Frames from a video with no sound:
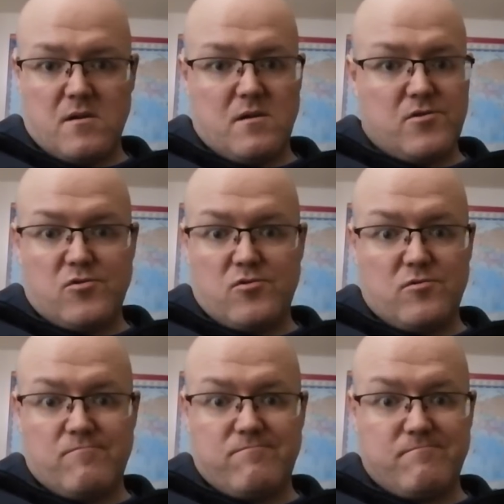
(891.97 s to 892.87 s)

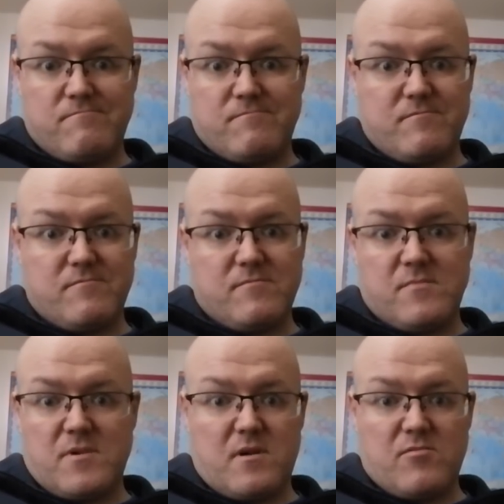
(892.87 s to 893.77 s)
So
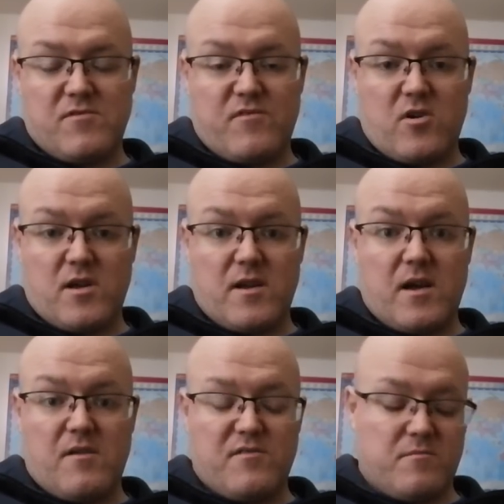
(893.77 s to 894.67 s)
I was fucking
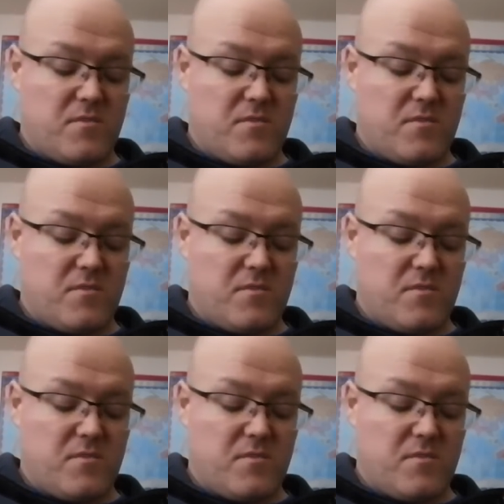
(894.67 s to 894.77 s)
off it,